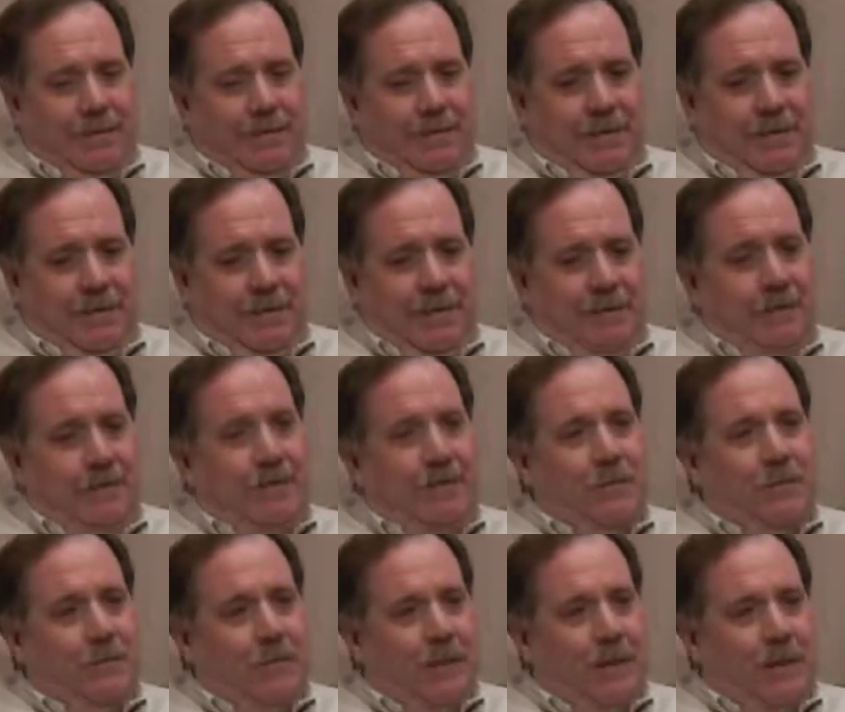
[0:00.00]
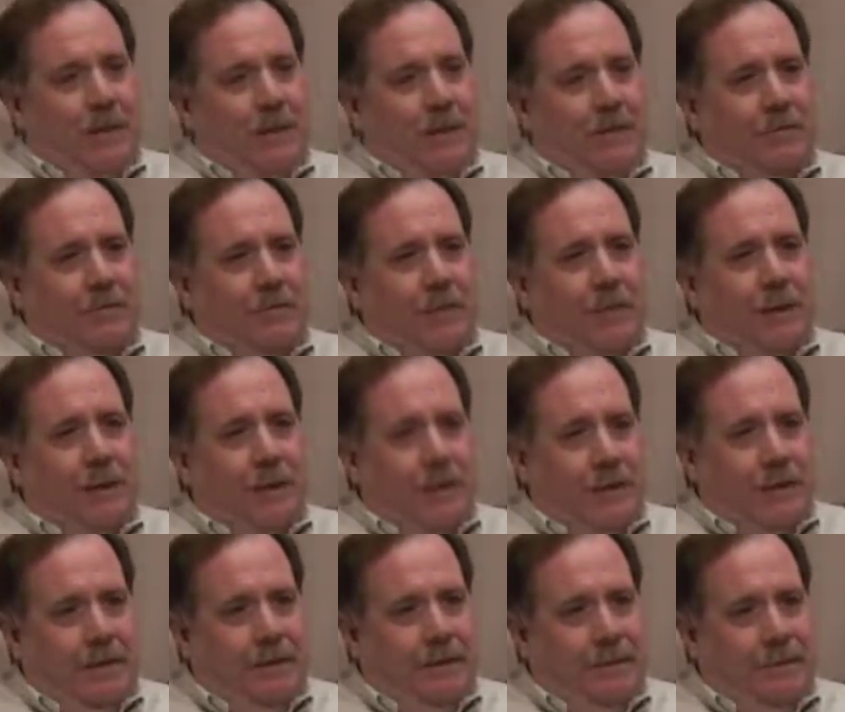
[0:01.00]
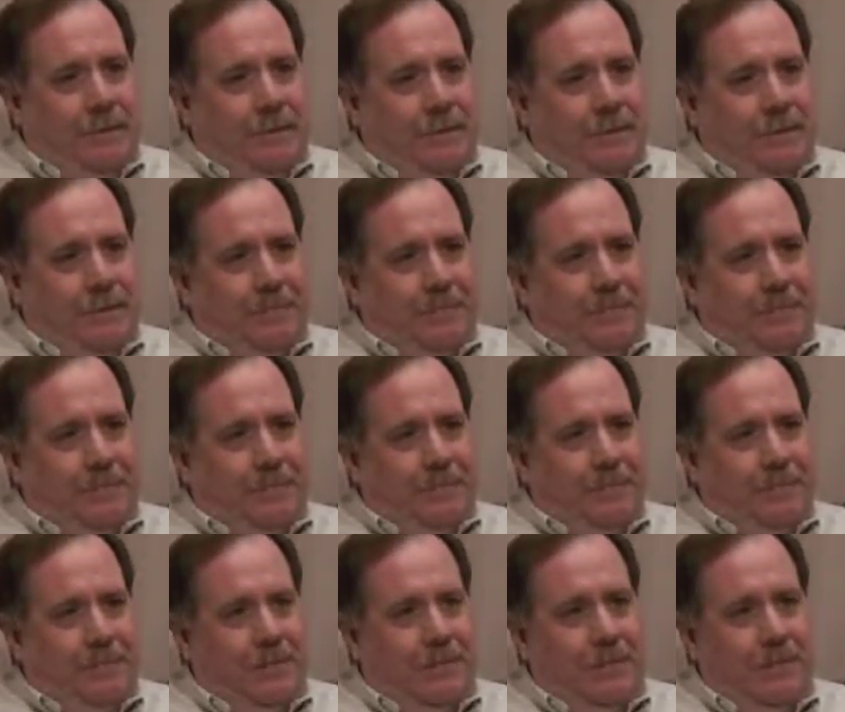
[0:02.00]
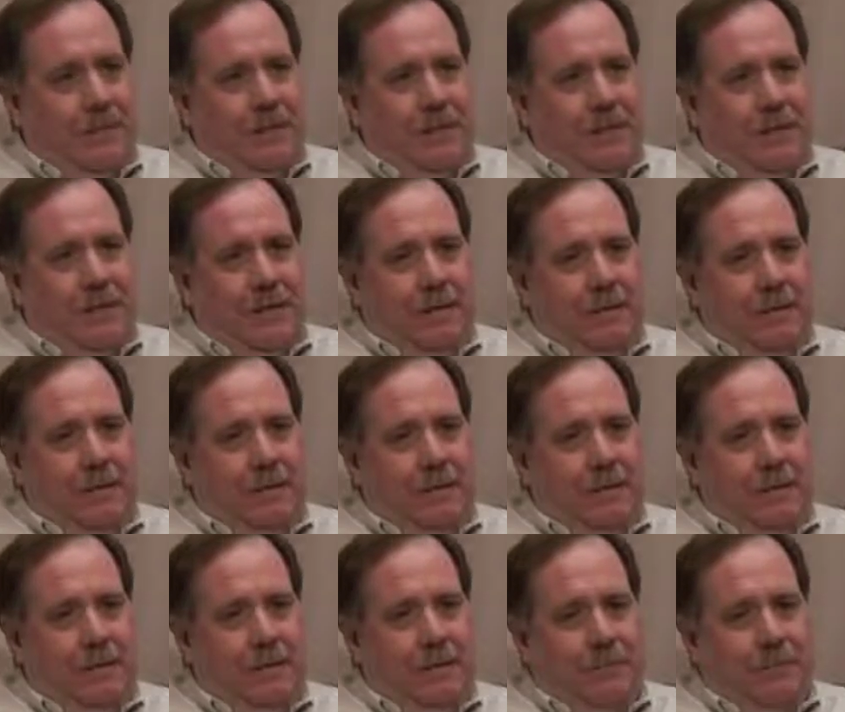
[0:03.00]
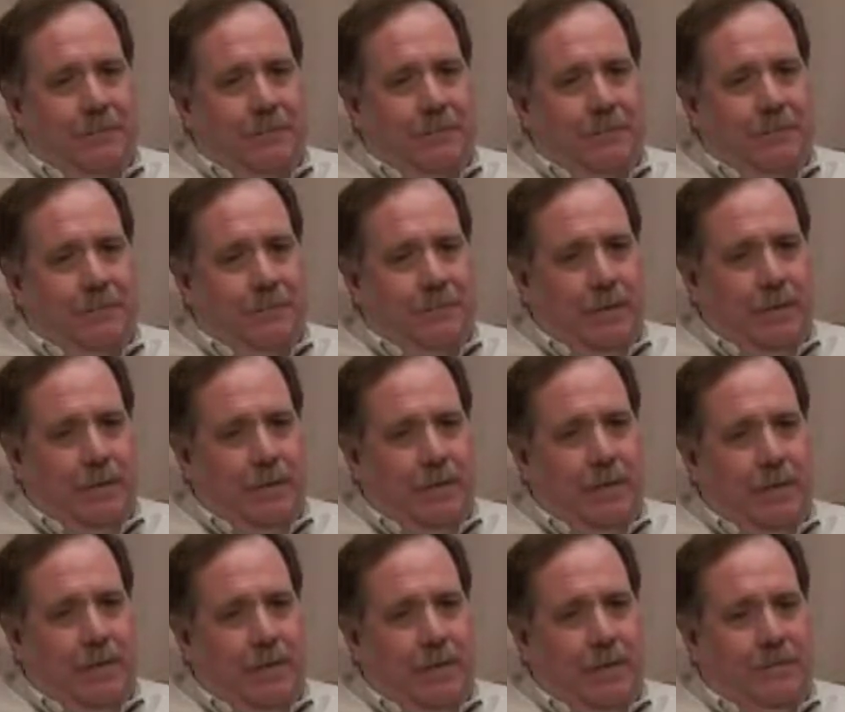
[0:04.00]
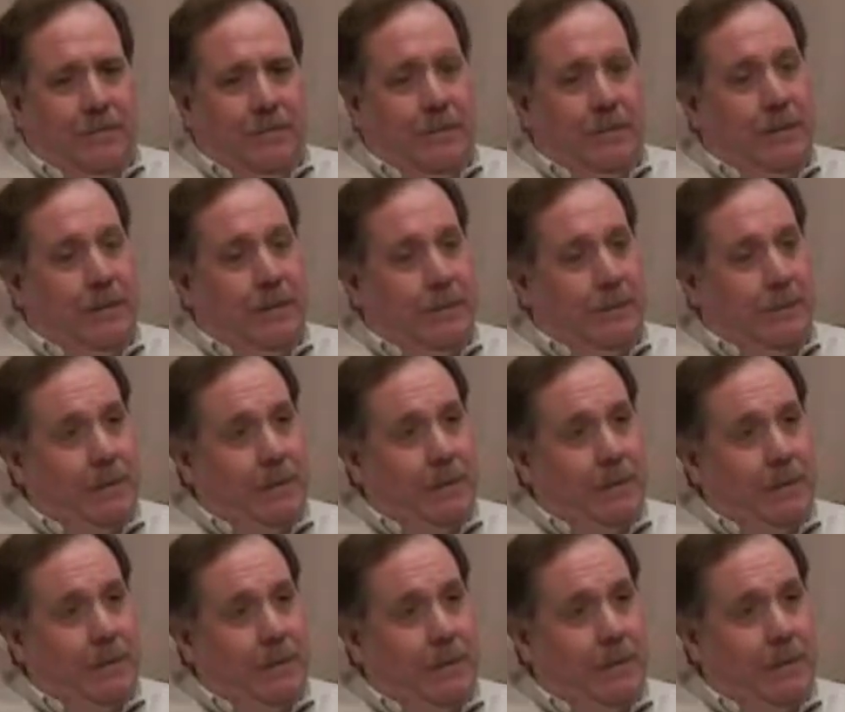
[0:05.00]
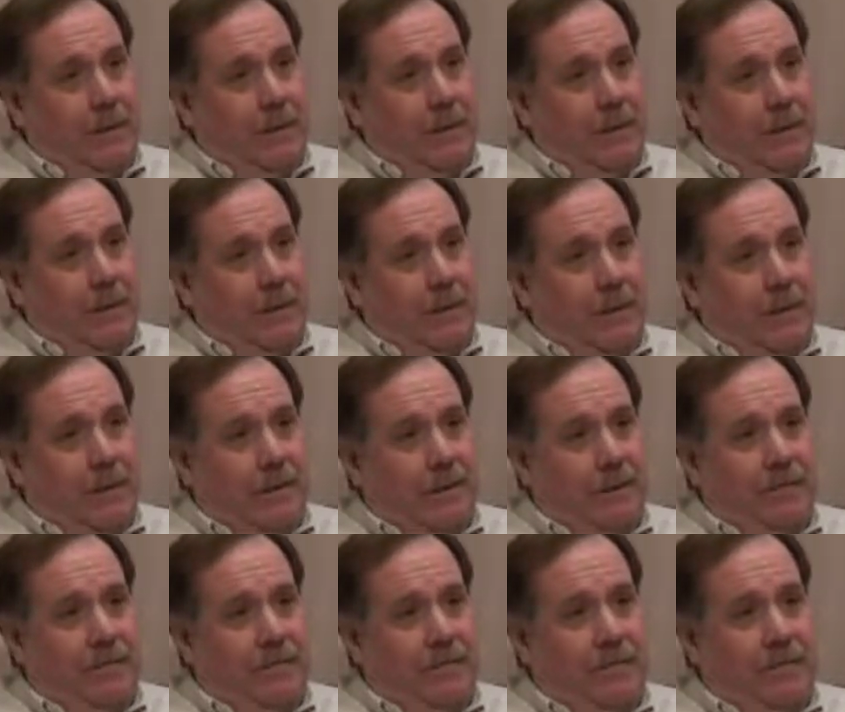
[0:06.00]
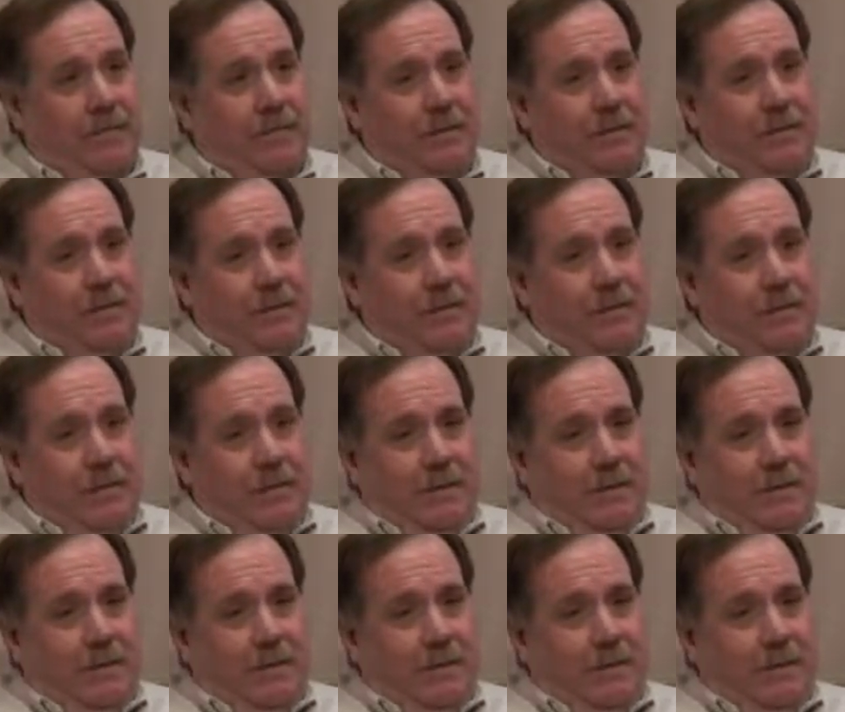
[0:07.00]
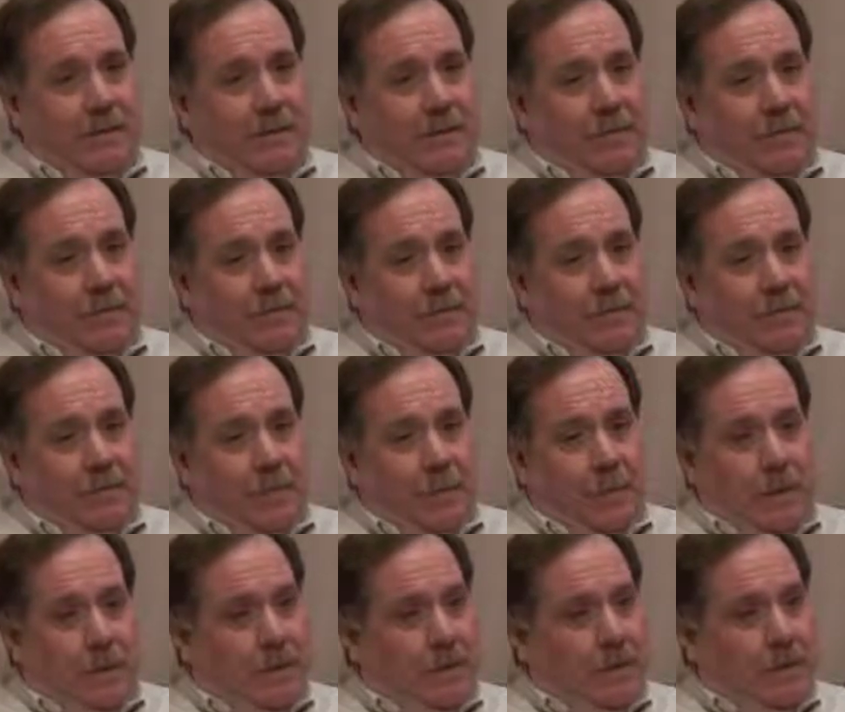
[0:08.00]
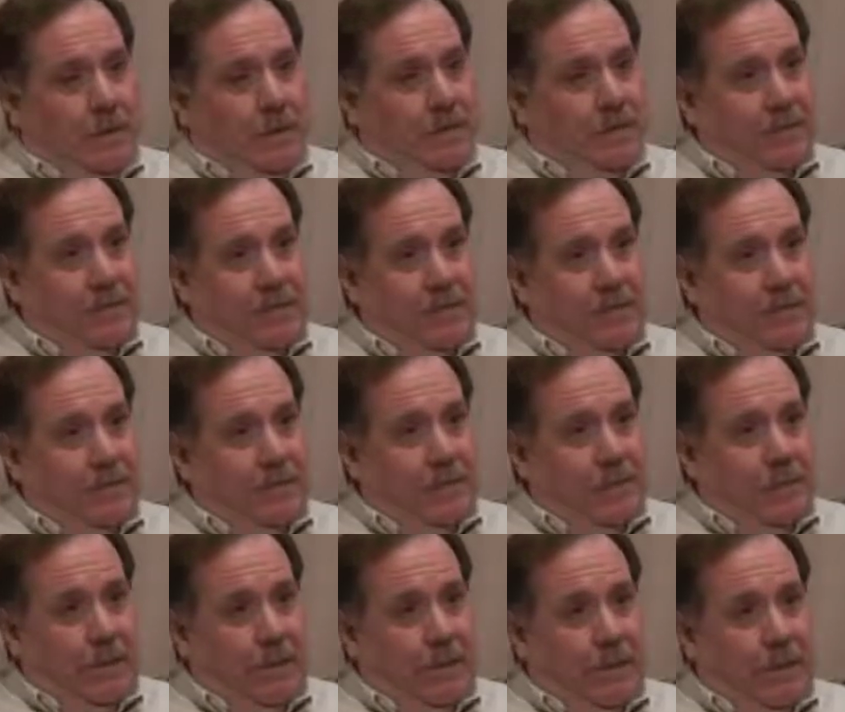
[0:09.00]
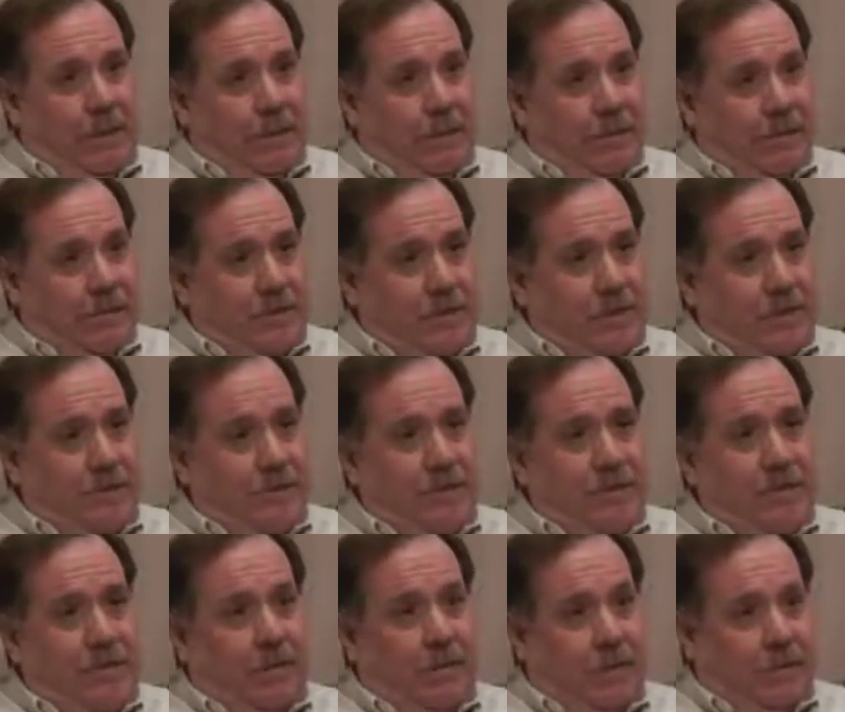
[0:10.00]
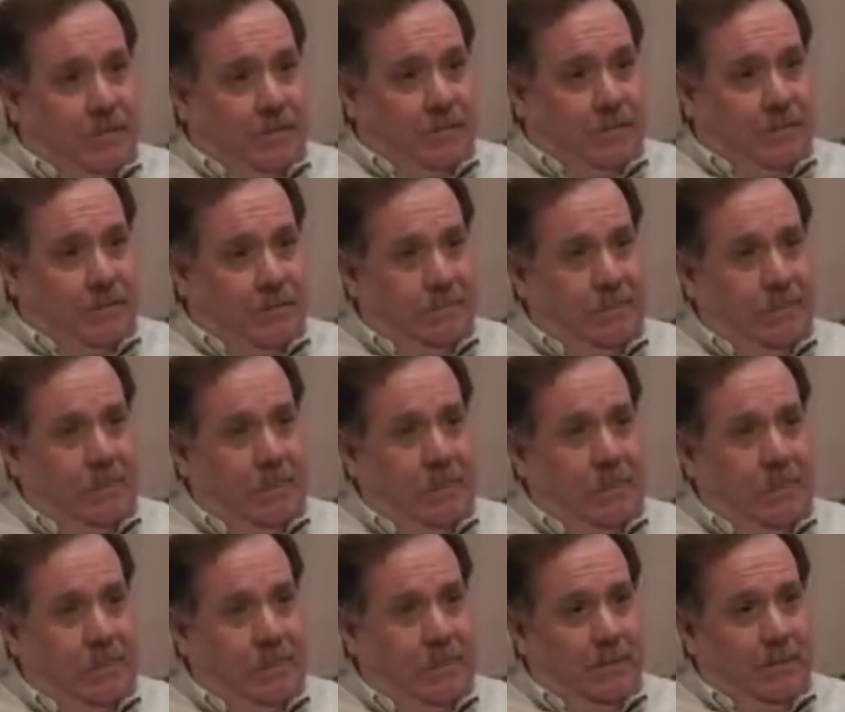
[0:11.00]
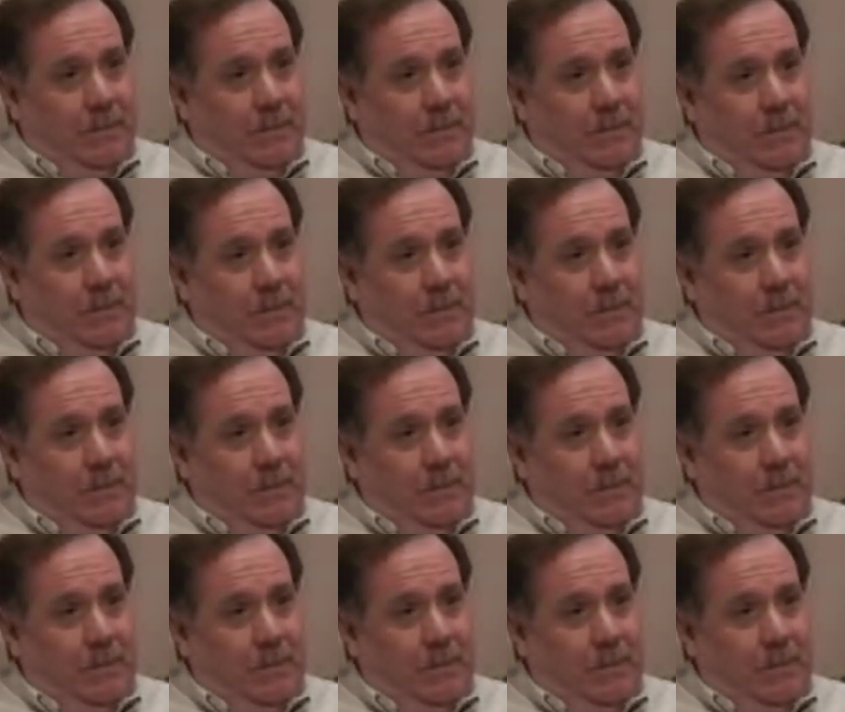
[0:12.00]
uh, union organizer we had. Um, because he realized and he made people realize that unless um, we were in this together, we didn't have a chance at all, at all.